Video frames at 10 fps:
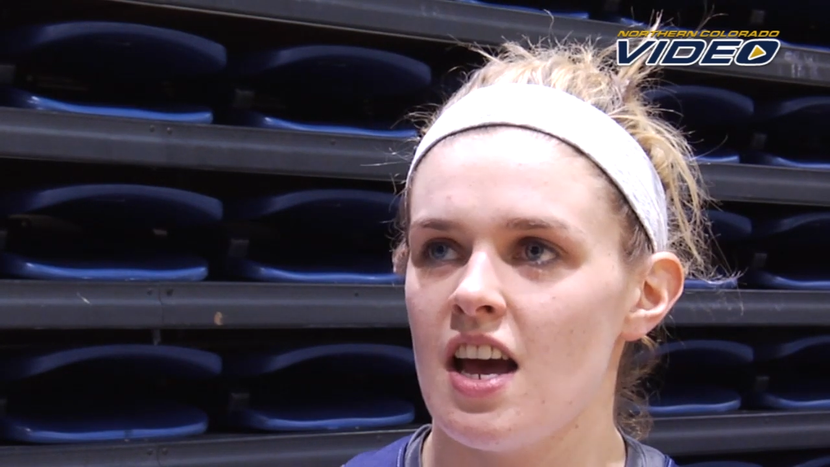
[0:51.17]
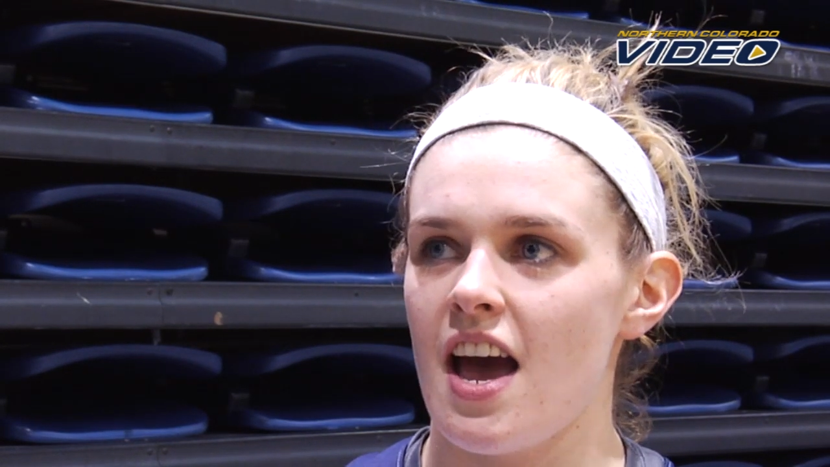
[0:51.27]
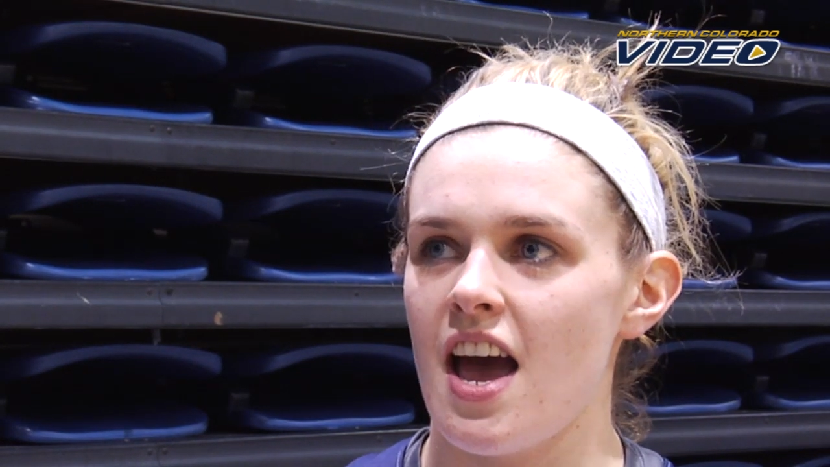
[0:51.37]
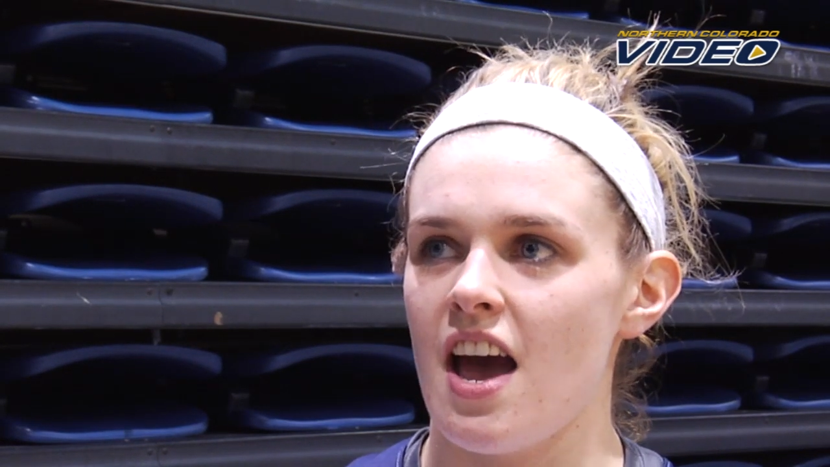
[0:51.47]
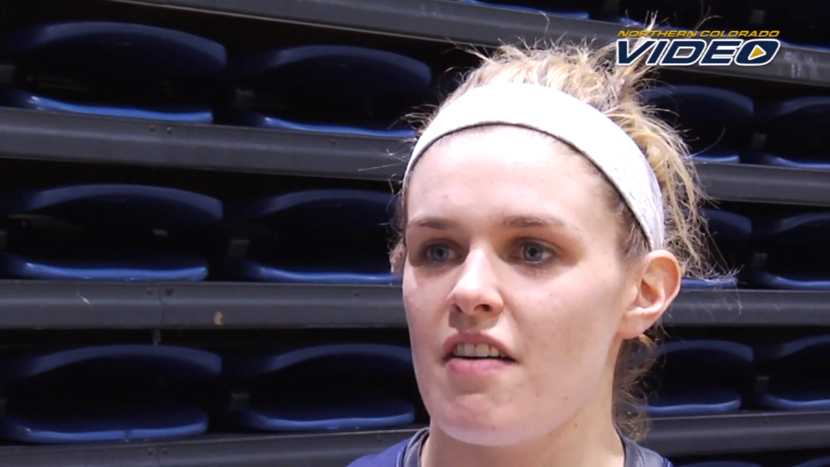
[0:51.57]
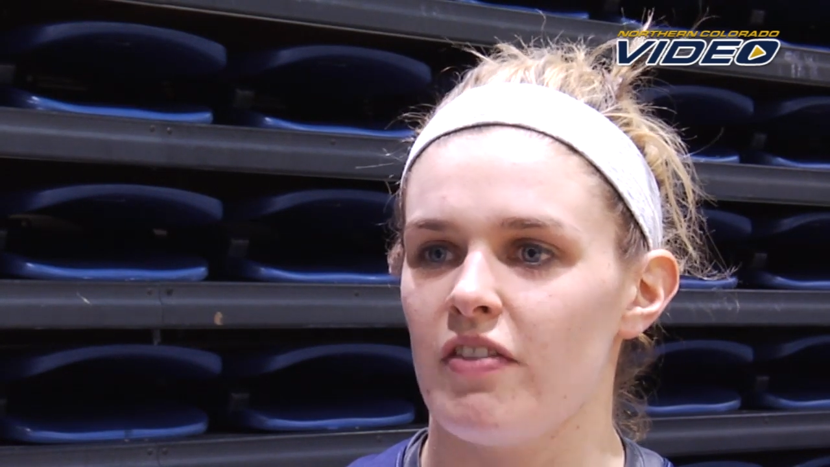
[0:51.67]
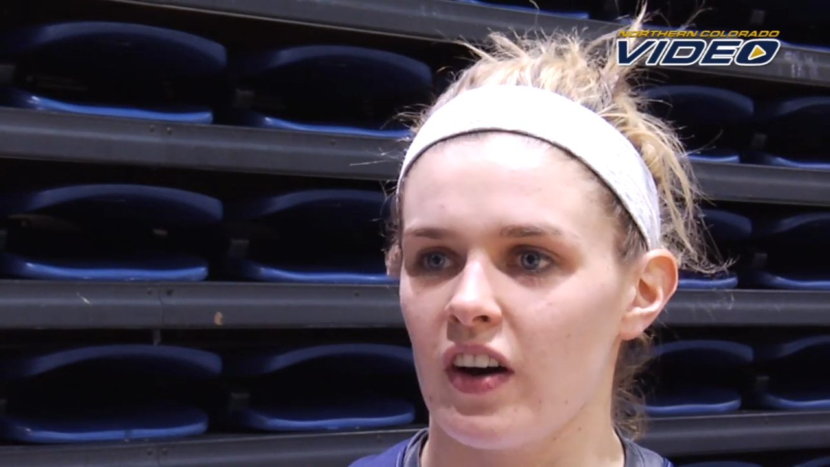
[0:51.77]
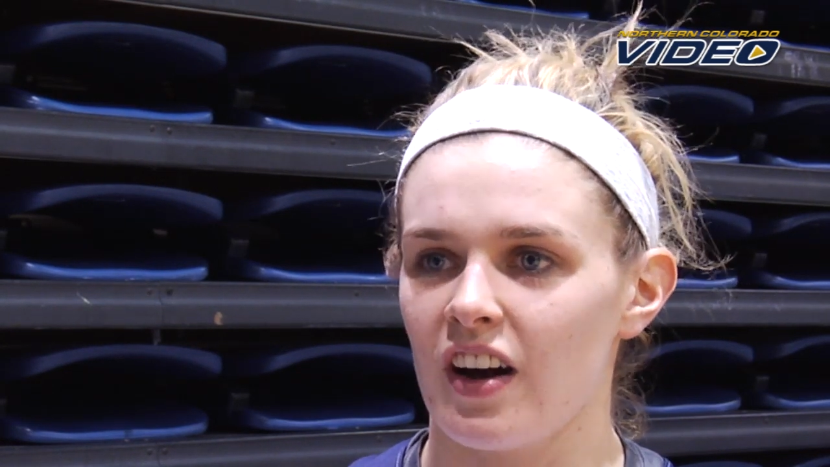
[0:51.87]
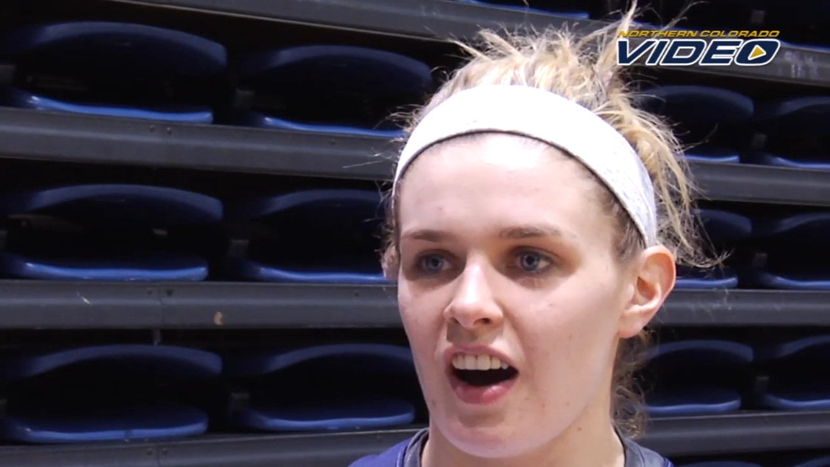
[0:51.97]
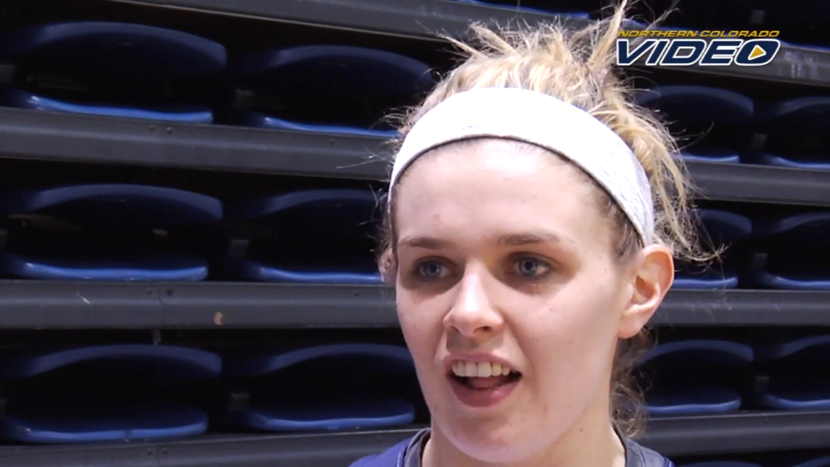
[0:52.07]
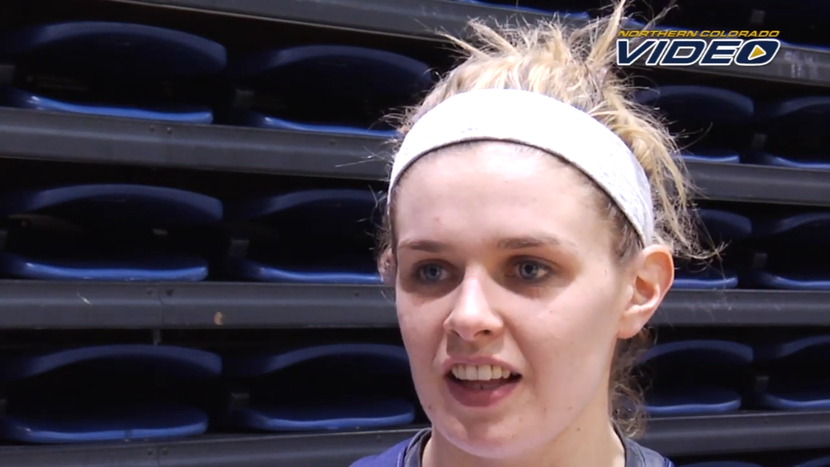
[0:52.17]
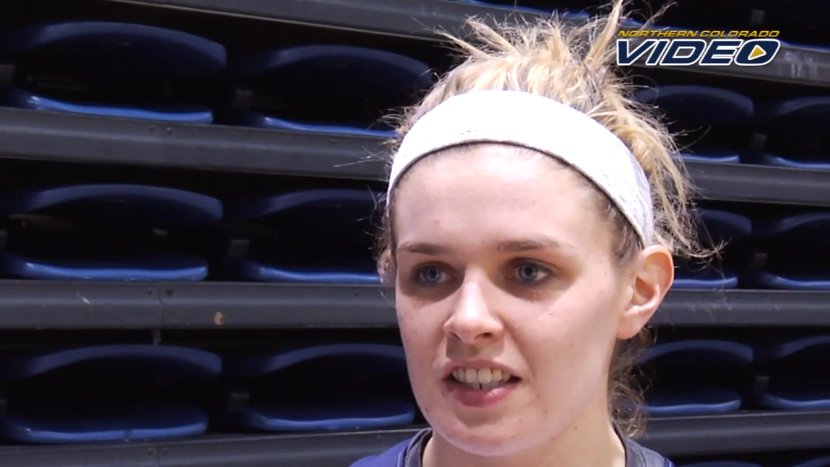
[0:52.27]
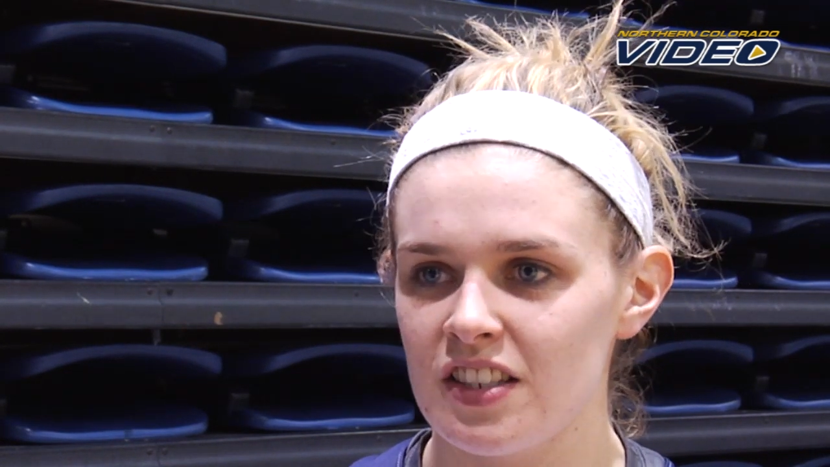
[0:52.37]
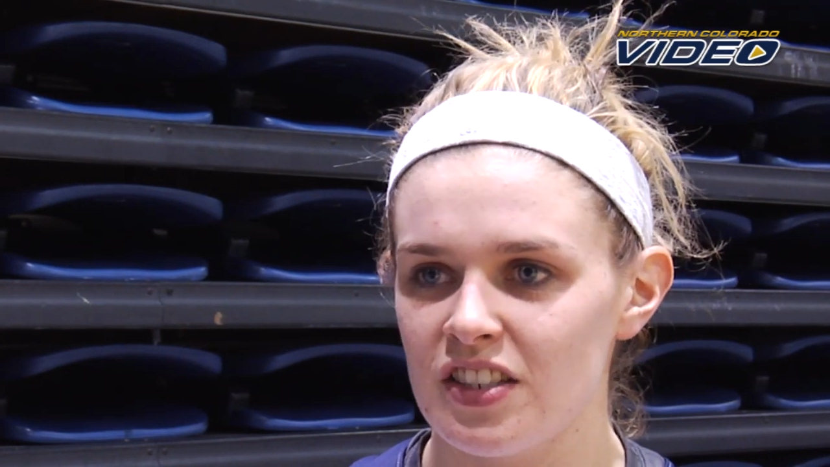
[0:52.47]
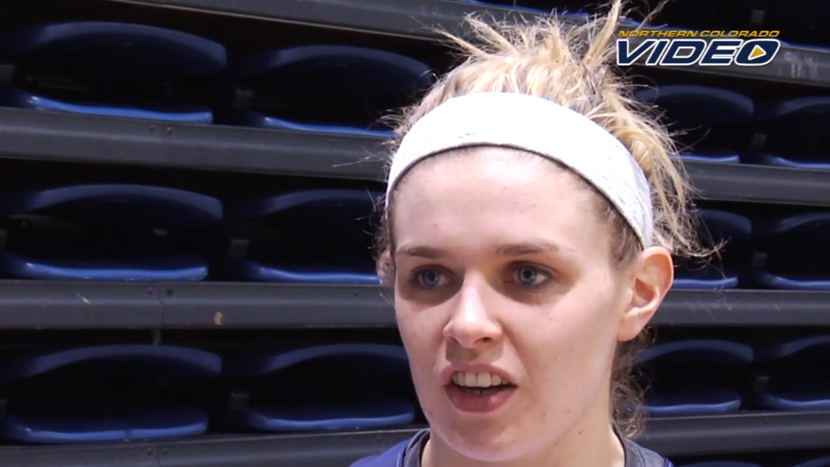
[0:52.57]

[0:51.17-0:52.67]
Uh, Fort Collins